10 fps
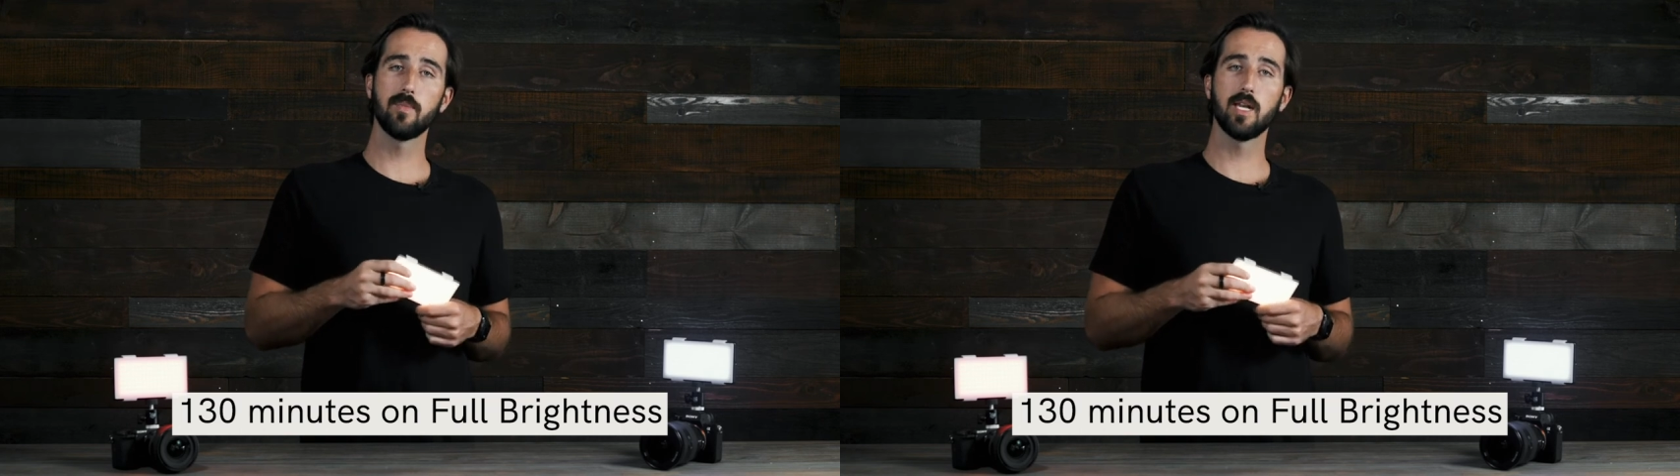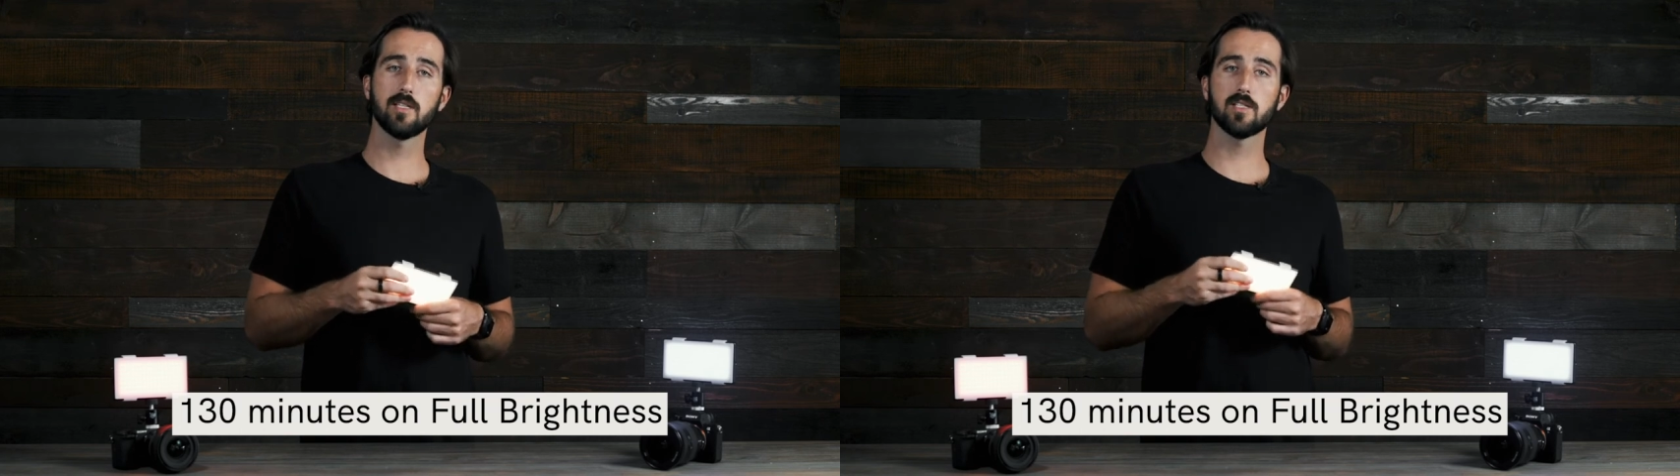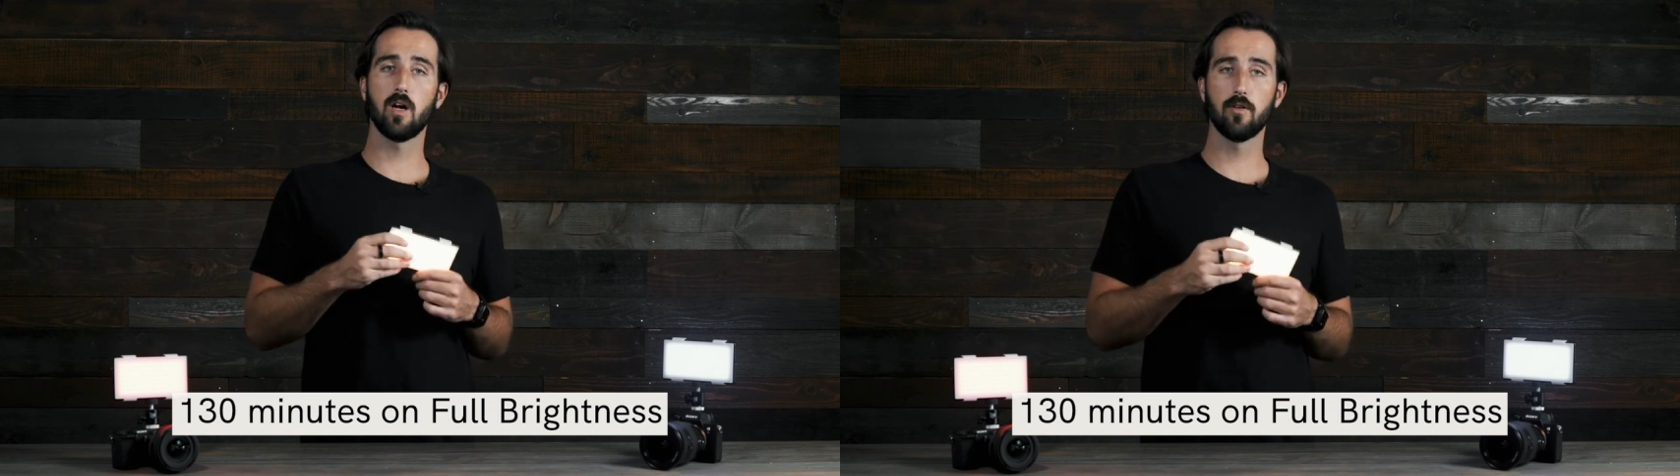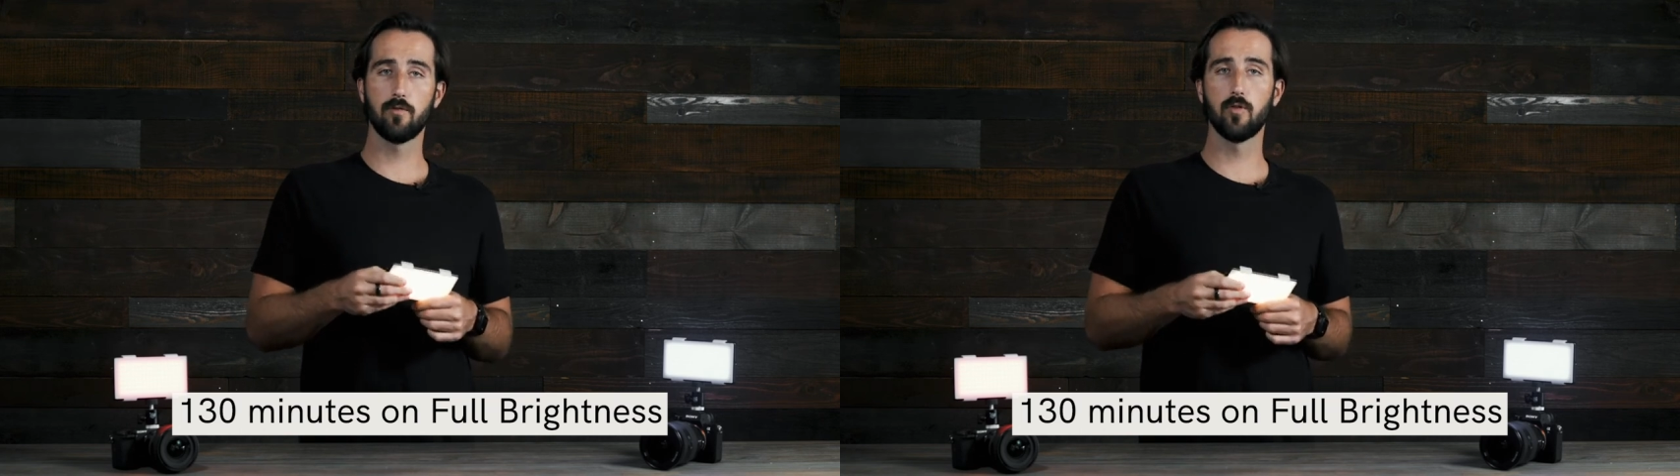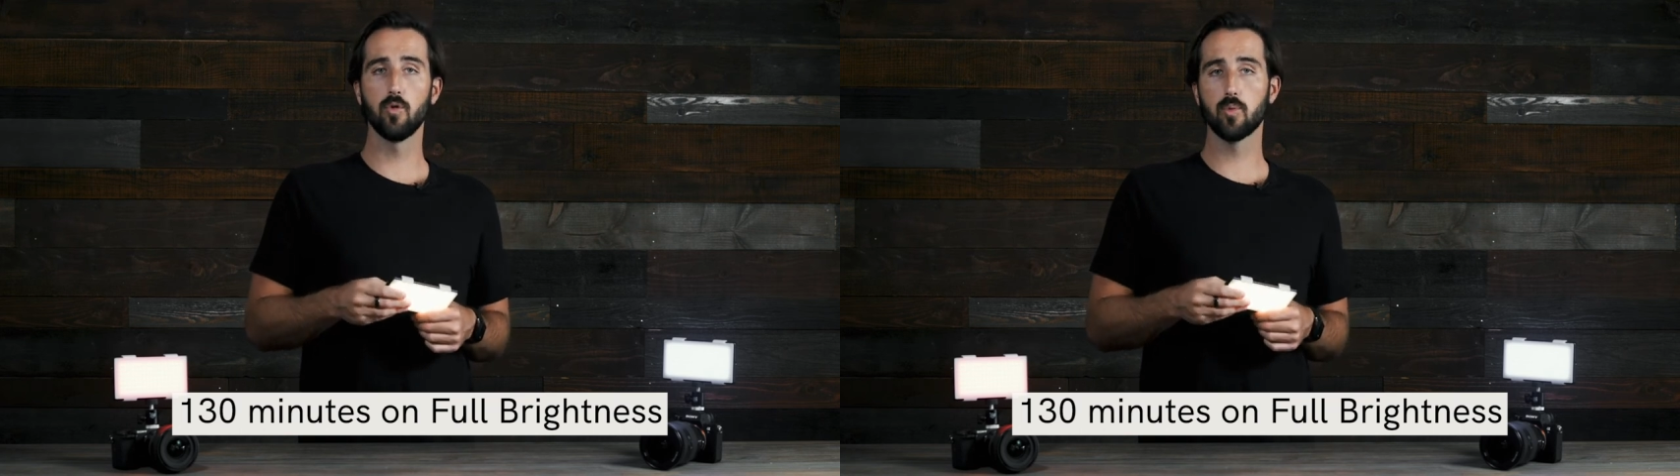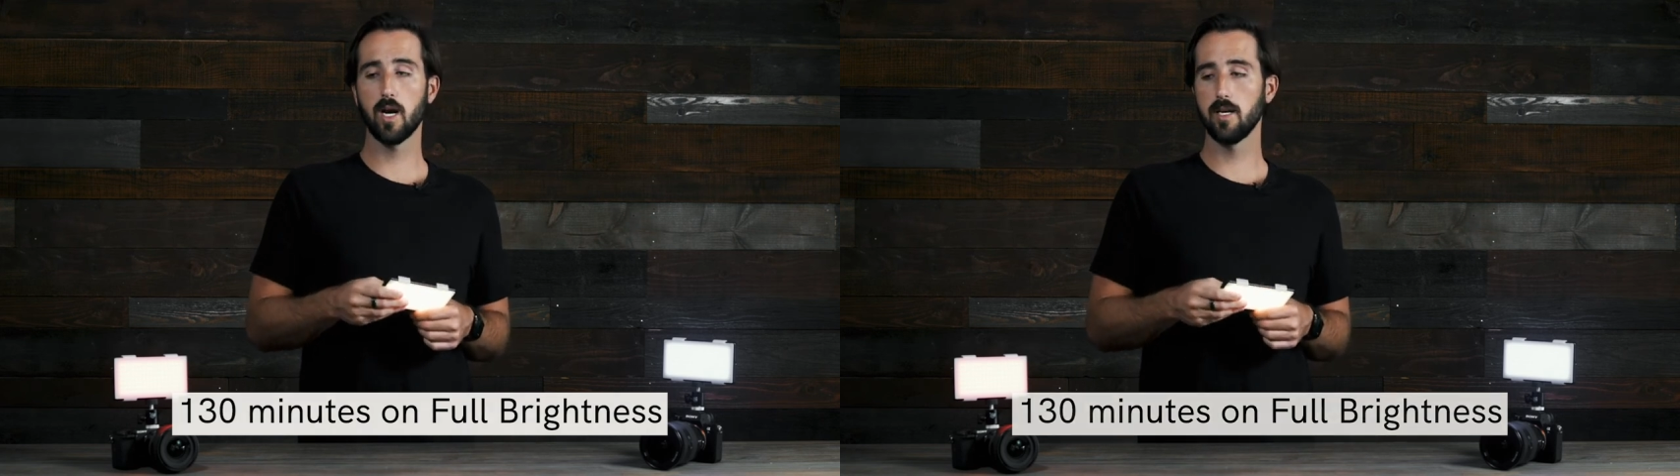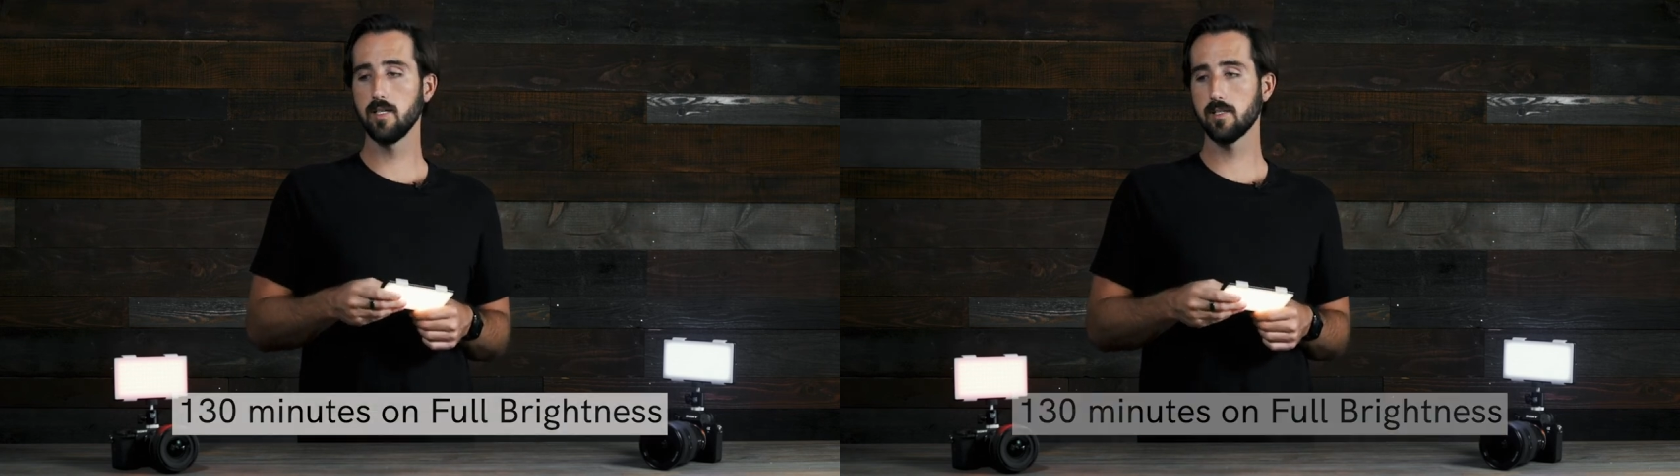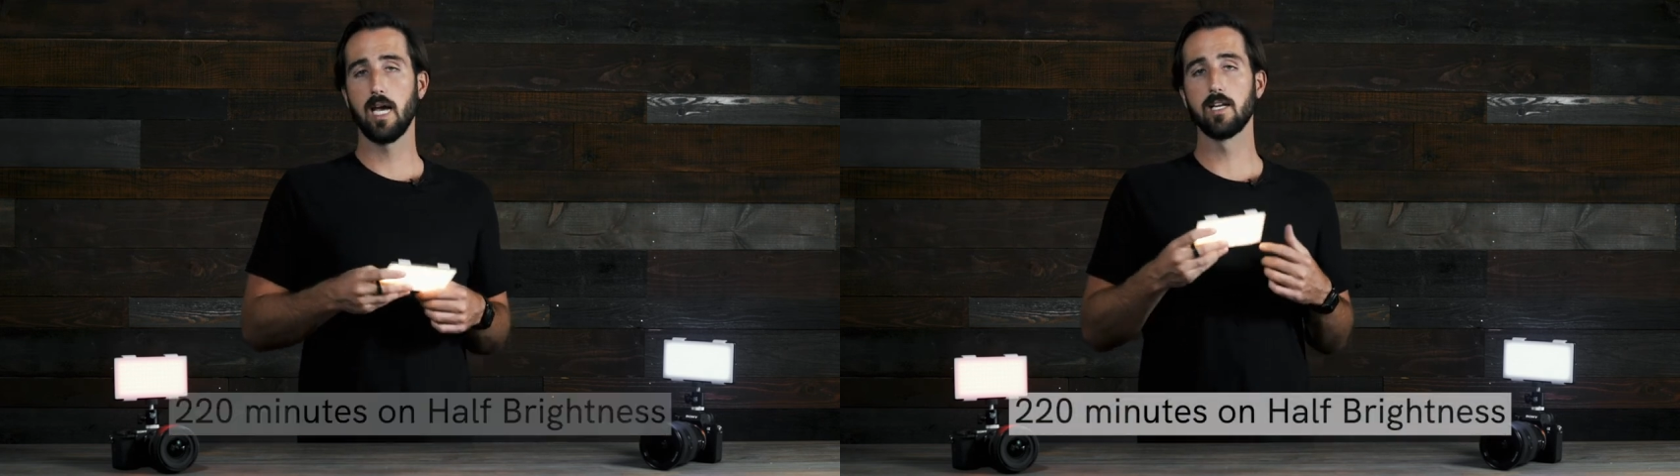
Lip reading: minutes on full brightness